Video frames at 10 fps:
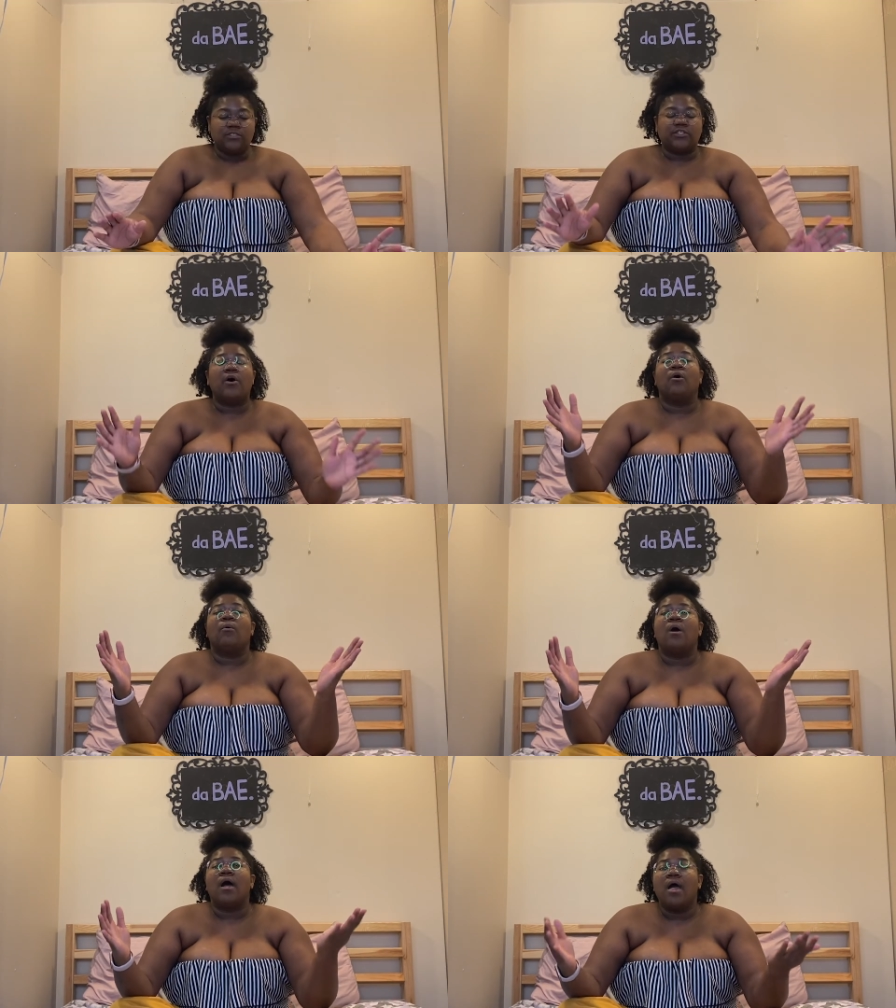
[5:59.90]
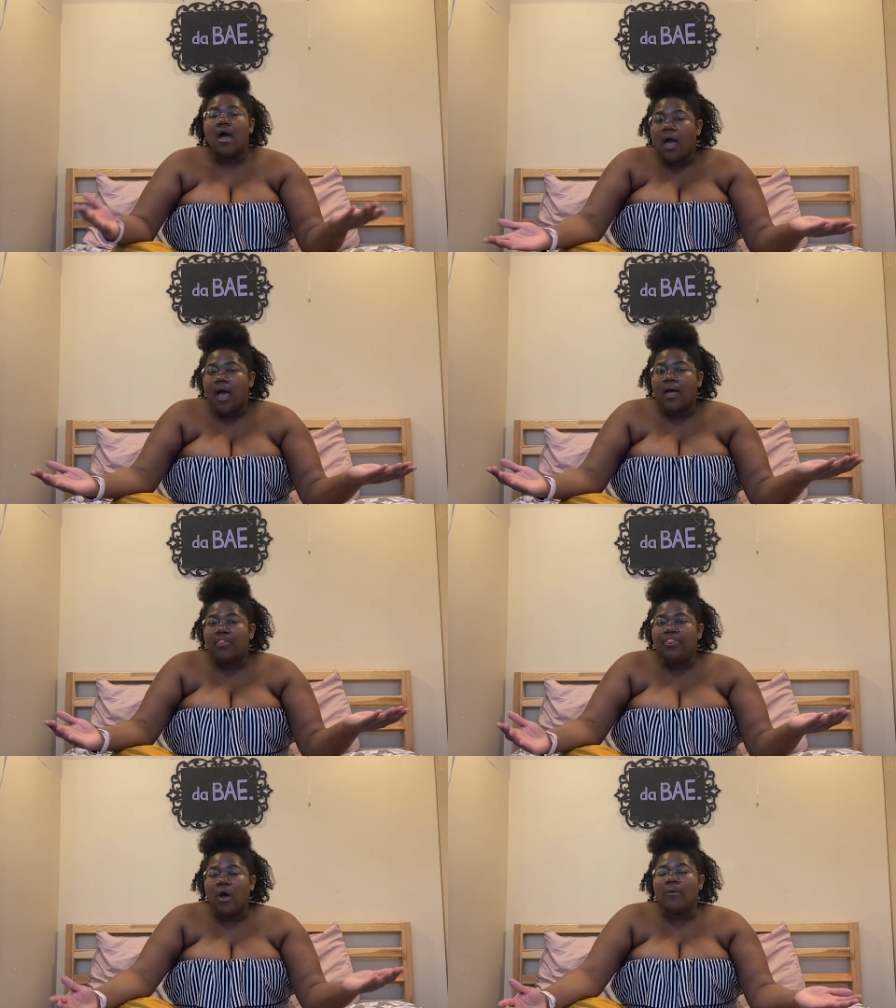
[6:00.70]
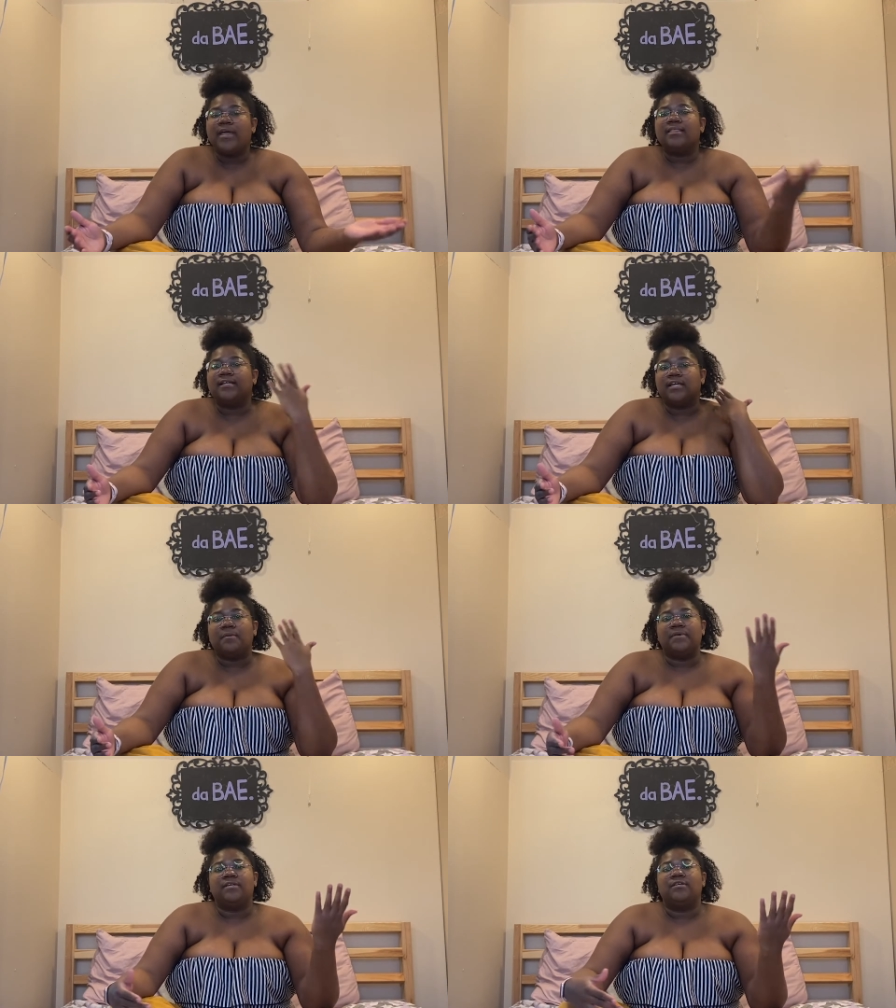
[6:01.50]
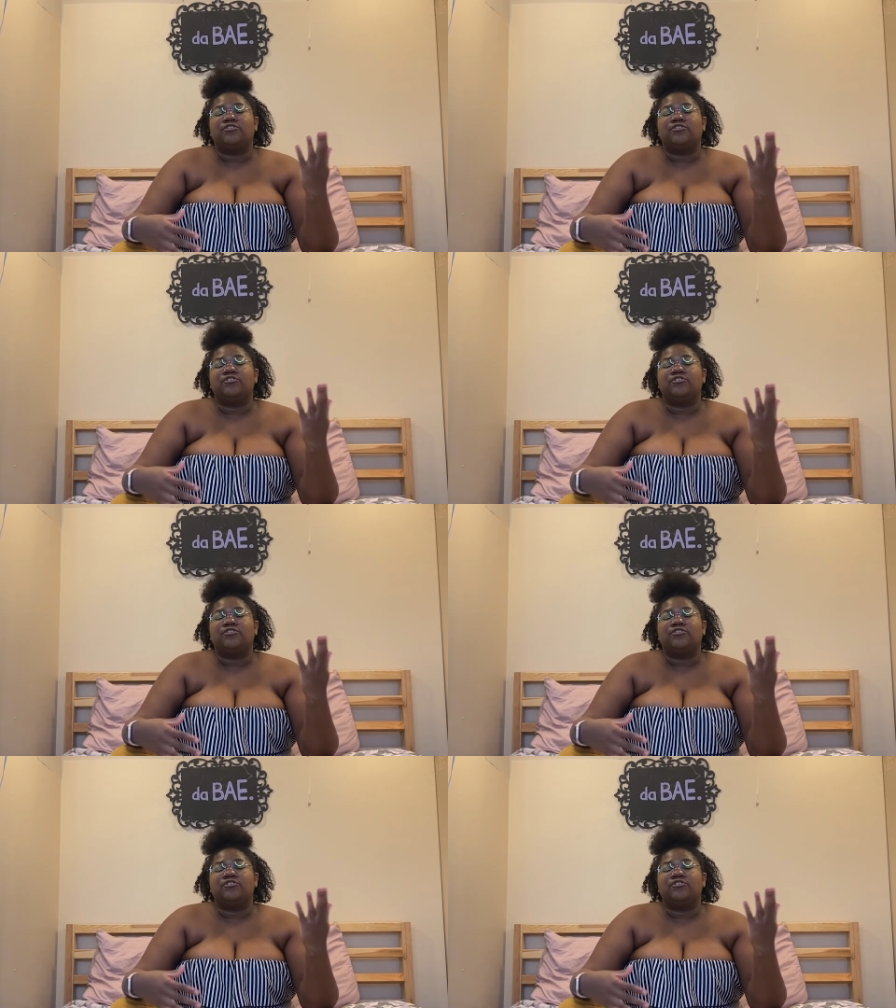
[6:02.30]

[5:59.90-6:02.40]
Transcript: So knowing that it can be